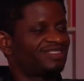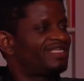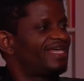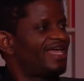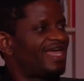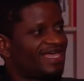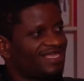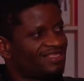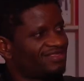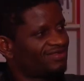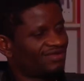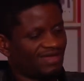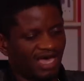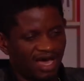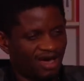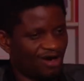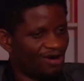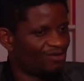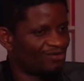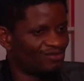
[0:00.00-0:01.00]
then
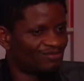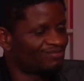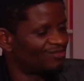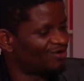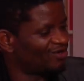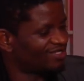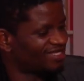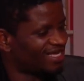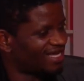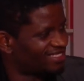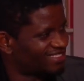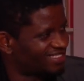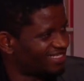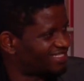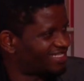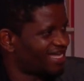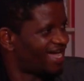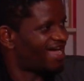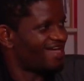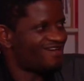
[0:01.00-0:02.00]
our mothers, a
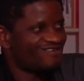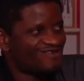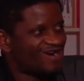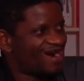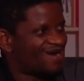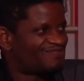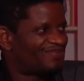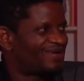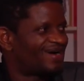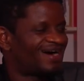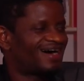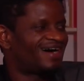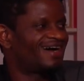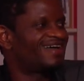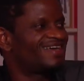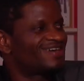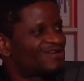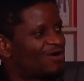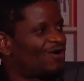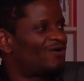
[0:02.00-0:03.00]
tie wrapper
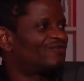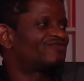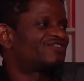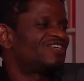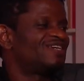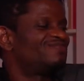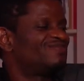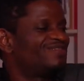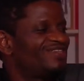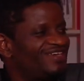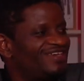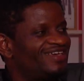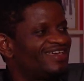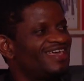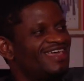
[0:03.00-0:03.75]
comfortably